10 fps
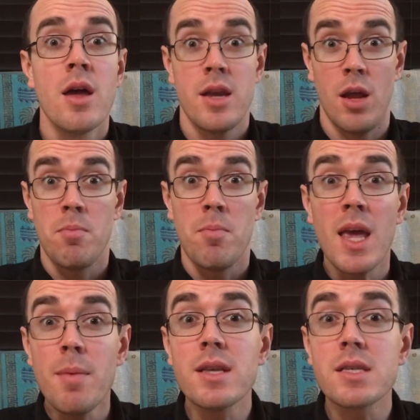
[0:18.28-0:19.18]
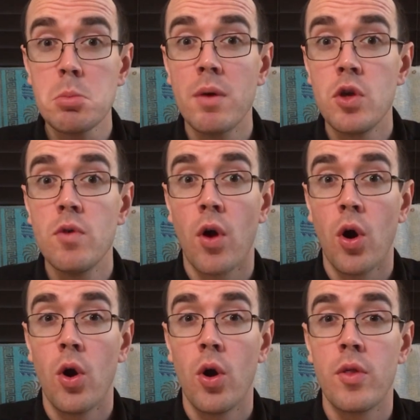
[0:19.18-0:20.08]
Now maybe some of you have
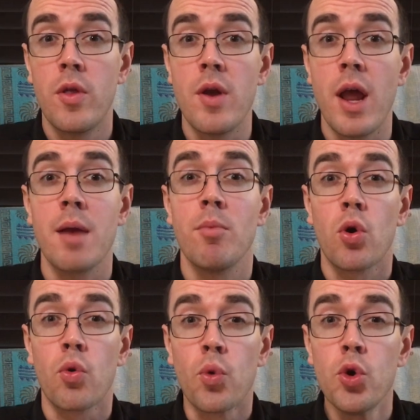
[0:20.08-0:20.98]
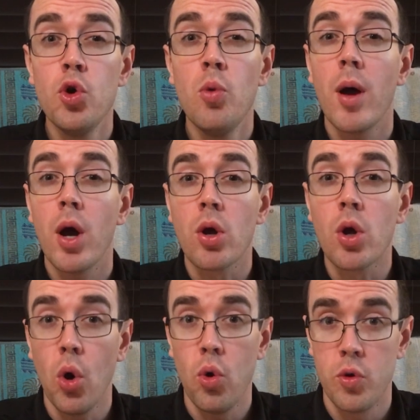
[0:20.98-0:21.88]
heard the name Rube
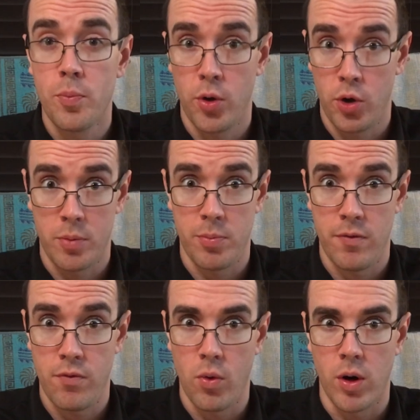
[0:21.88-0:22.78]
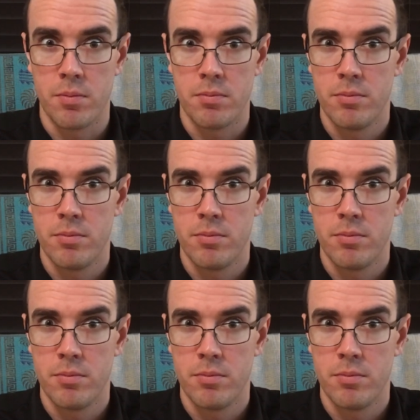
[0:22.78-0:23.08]
Goldberg before.